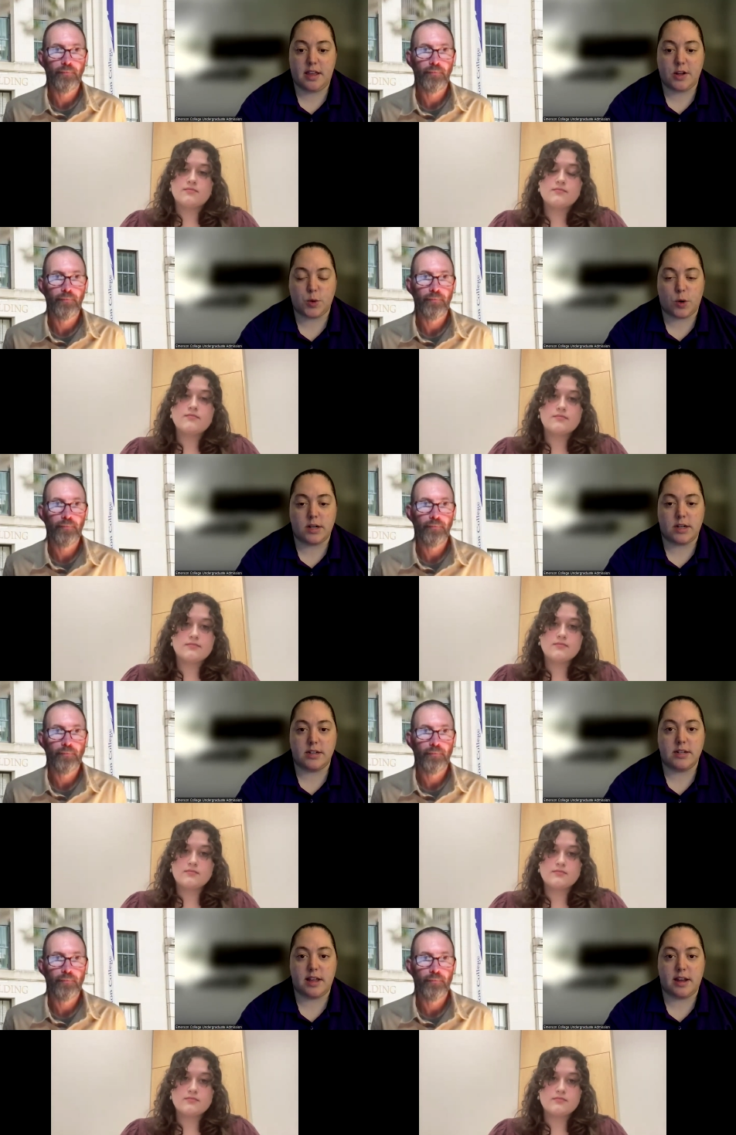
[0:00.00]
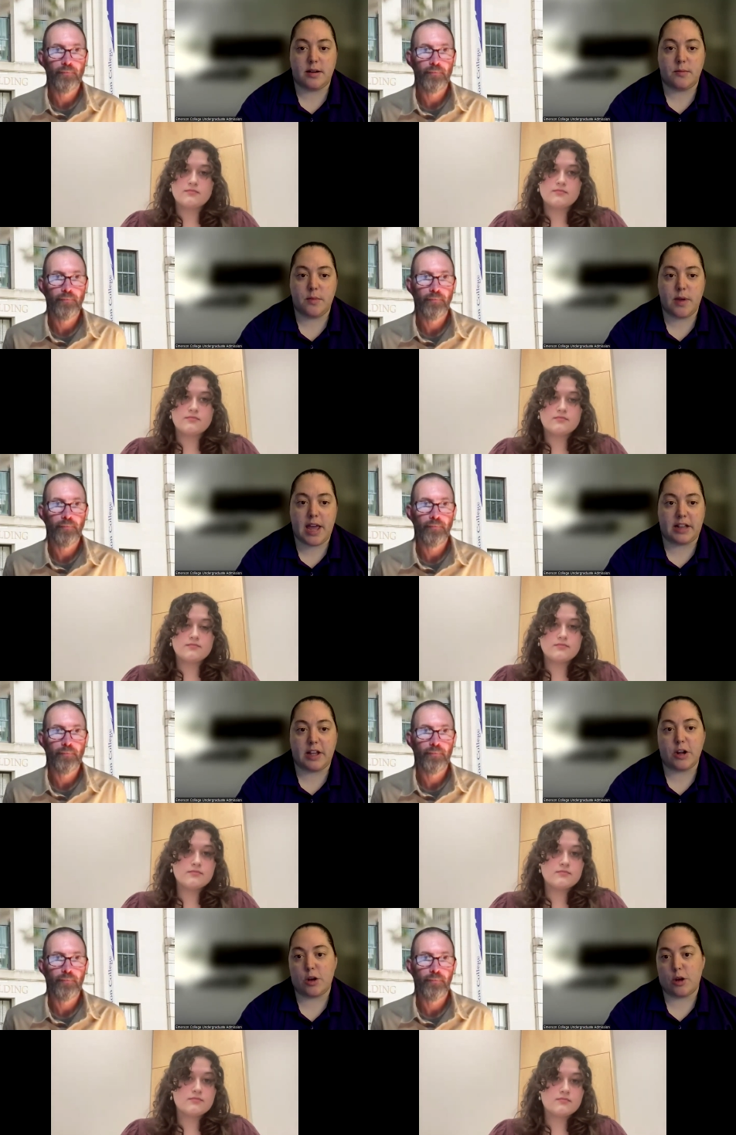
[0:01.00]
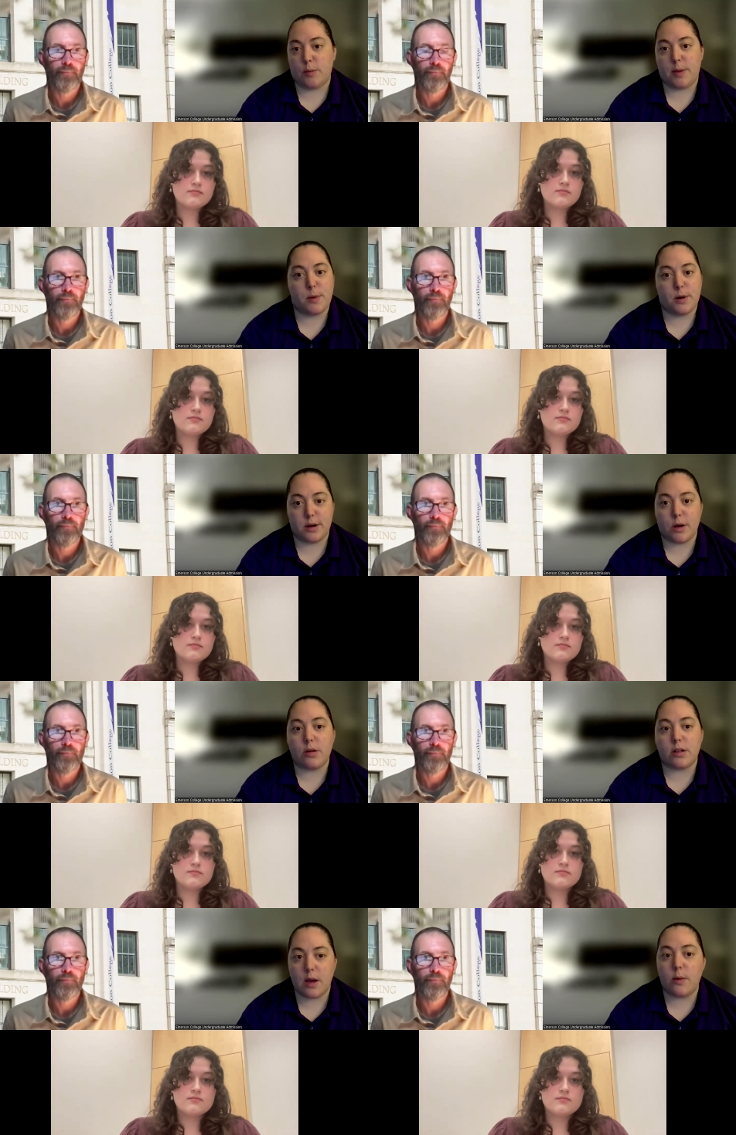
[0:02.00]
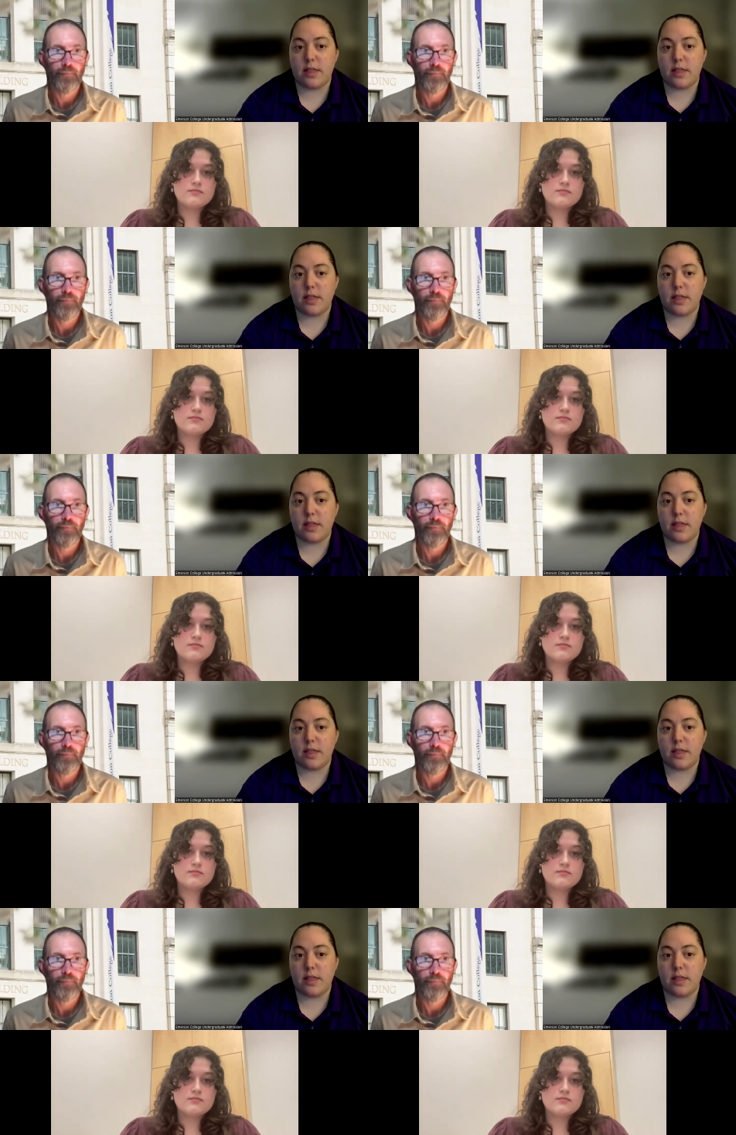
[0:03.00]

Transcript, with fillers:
Speaker 1: the shortened then analytical paper to go along